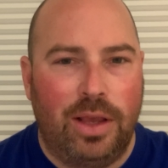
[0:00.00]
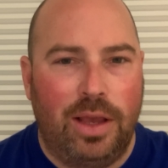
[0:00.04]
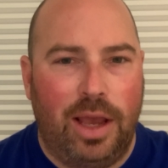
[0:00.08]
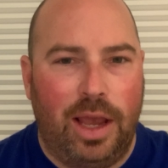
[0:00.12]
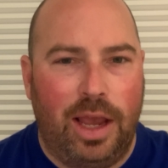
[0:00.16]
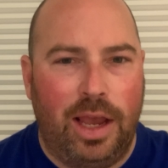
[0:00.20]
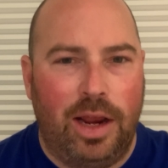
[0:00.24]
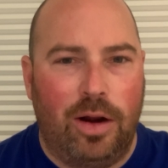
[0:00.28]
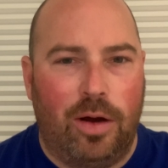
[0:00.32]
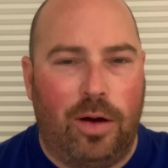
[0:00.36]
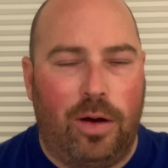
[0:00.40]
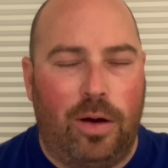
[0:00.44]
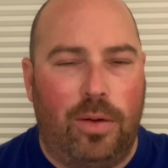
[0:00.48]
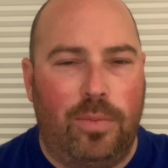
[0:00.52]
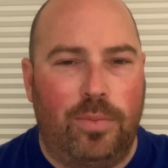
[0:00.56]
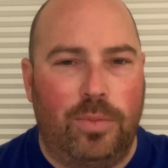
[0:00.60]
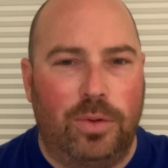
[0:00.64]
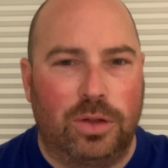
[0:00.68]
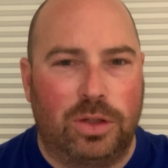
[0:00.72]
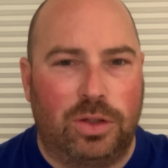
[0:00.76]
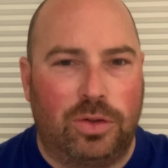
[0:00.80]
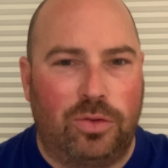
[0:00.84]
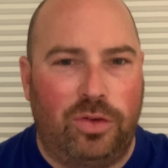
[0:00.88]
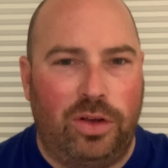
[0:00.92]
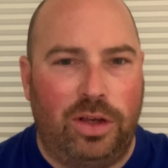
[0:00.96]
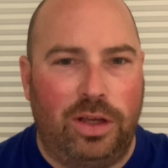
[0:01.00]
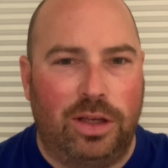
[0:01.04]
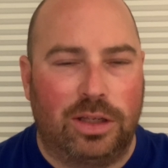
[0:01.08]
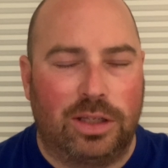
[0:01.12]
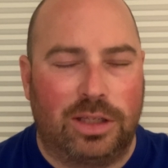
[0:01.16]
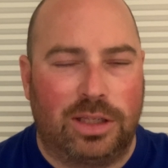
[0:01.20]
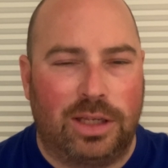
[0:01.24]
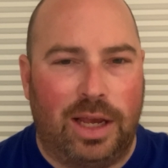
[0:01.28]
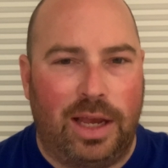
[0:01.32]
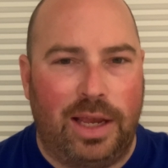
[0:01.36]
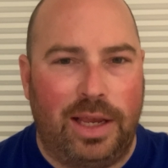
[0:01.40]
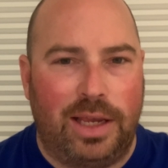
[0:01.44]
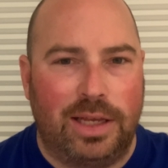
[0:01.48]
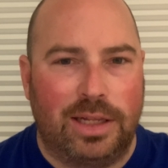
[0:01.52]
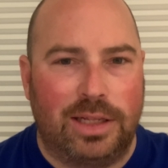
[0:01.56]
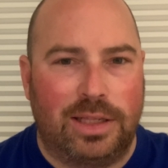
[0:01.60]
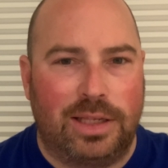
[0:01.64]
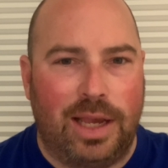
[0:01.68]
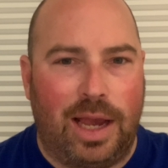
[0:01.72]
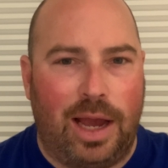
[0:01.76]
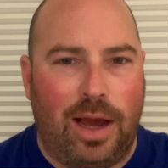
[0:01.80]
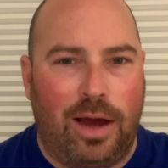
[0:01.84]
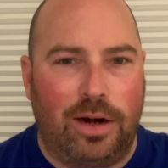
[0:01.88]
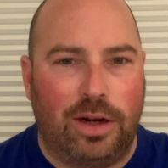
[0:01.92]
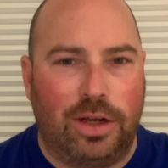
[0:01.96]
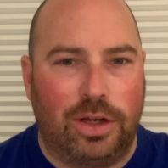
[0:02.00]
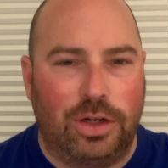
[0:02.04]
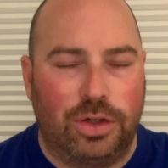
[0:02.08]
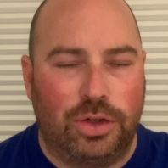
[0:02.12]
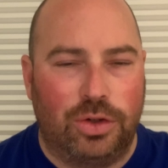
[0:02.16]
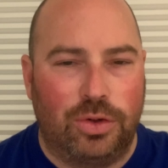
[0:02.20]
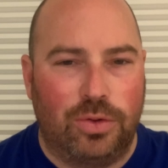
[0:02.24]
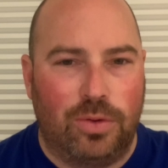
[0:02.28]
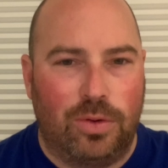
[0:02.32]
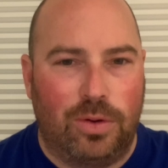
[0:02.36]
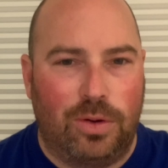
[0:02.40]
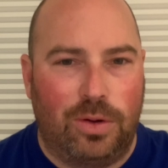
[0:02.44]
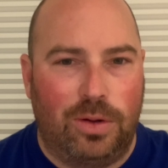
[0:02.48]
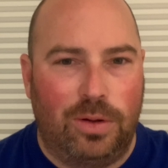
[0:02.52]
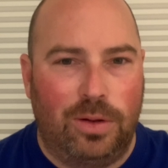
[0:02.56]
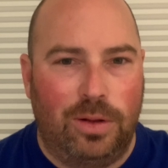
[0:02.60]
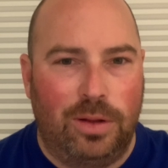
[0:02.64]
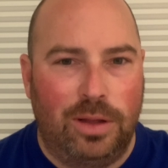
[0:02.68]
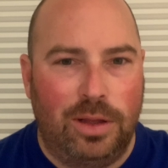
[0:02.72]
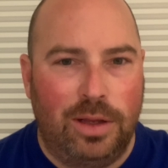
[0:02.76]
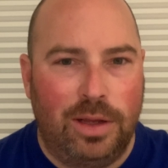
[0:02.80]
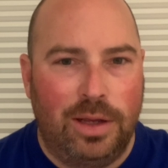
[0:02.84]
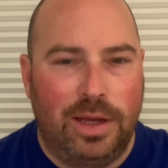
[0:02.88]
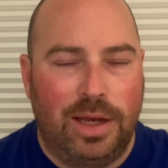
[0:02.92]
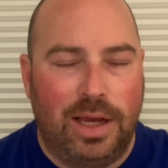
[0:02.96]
it almost feels like it's out of control,